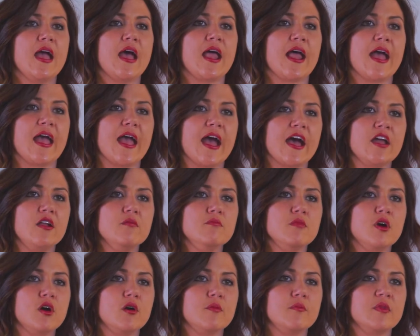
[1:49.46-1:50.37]
I had a
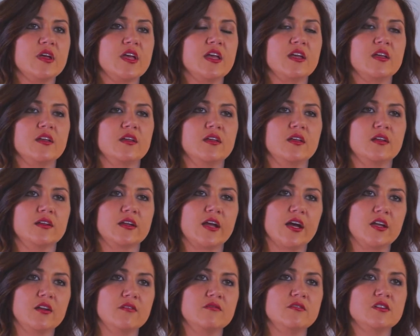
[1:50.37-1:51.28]
moment in
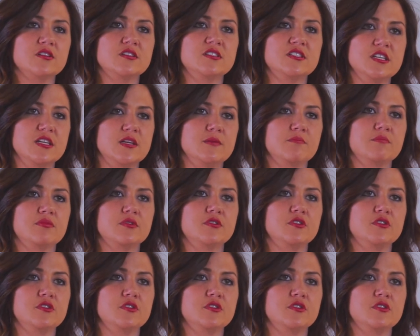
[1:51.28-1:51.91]
kind of a deep,